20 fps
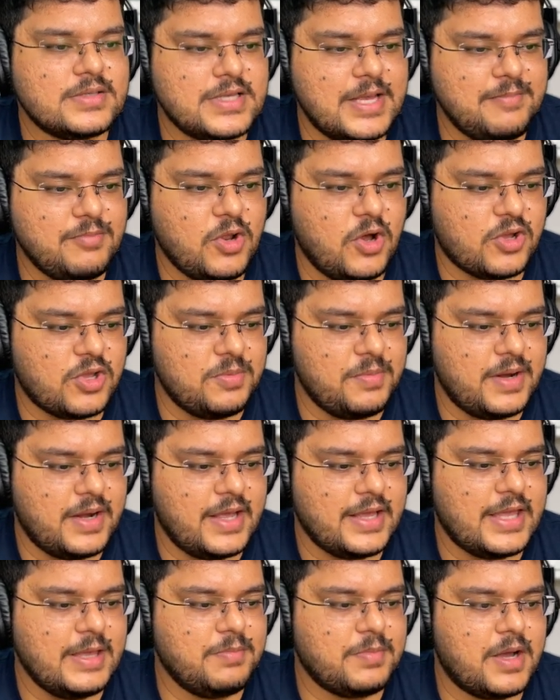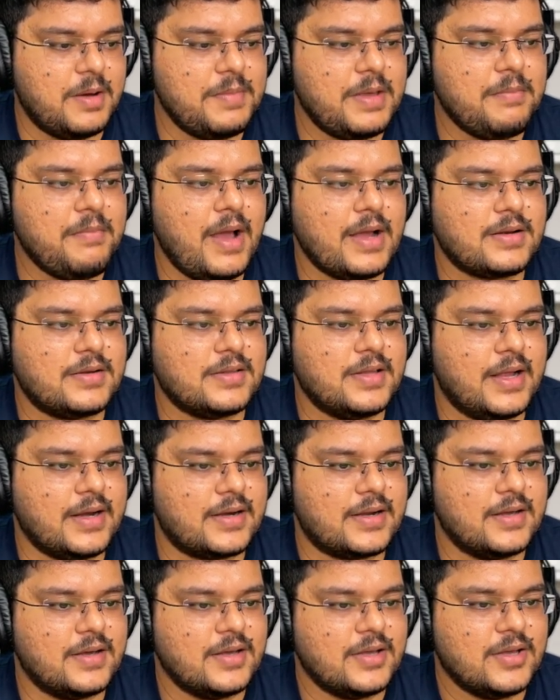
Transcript: same document. I keep coming back to that.